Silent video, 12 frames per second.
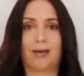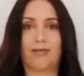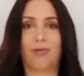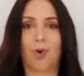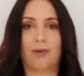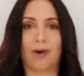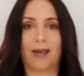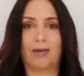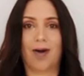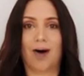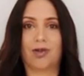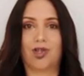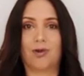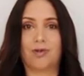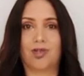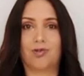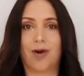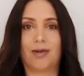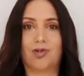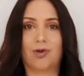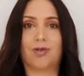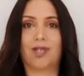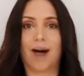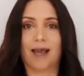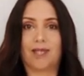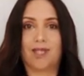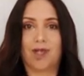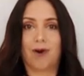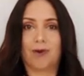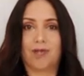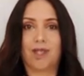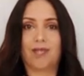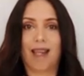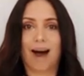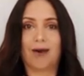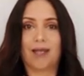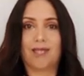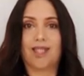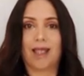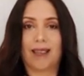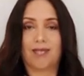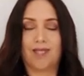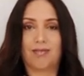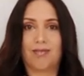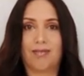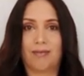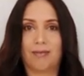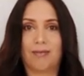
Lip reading: forming larger structures like stars and galaxies.